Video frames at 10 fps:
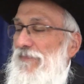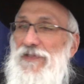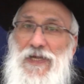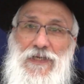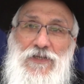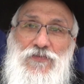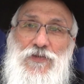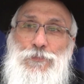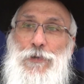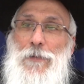That is
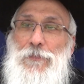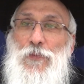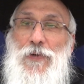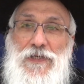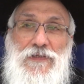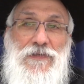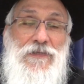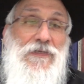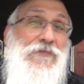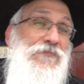the proper way.
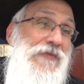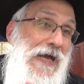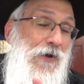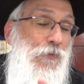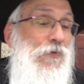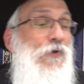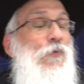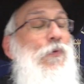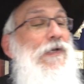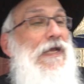Now,
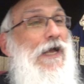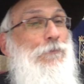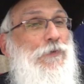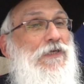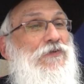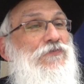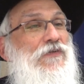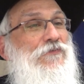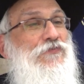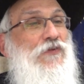what happens
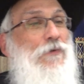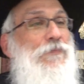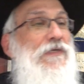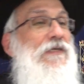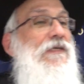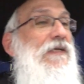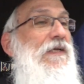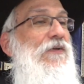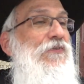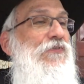if somebody
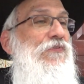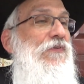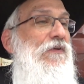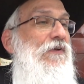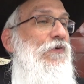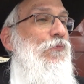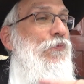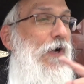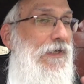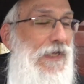is
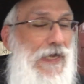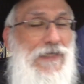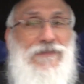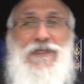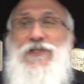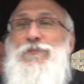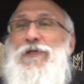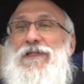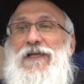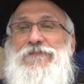right-handed
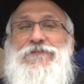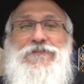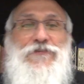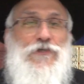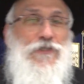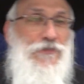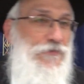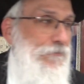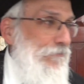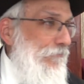but
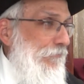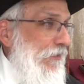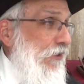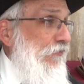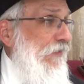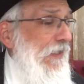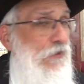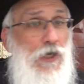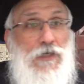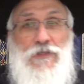left-footed? Because in
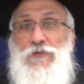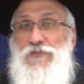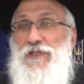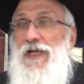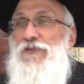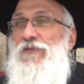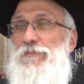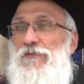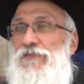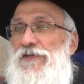halacha there's a
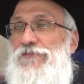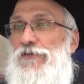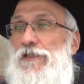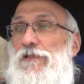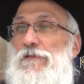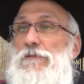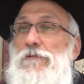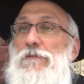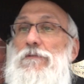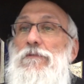concept of left-footed.
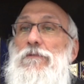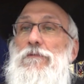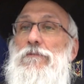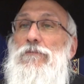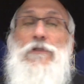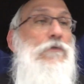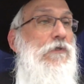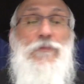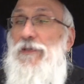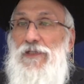What do you
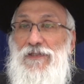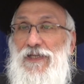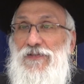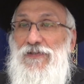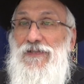look at me like that?